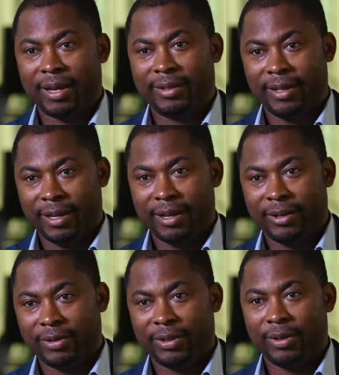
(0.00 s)
are
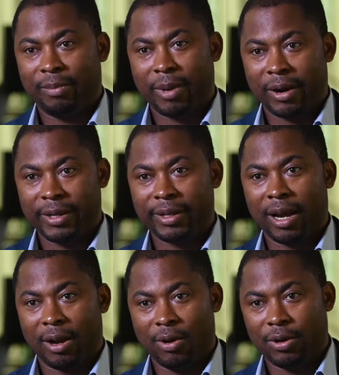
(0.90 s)
signatory to the Paris
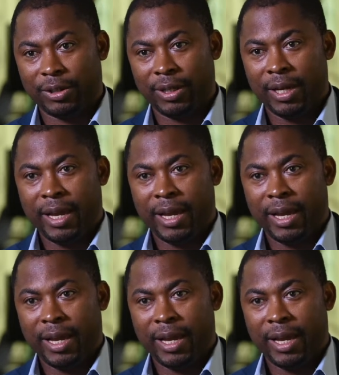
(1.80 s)
Accord.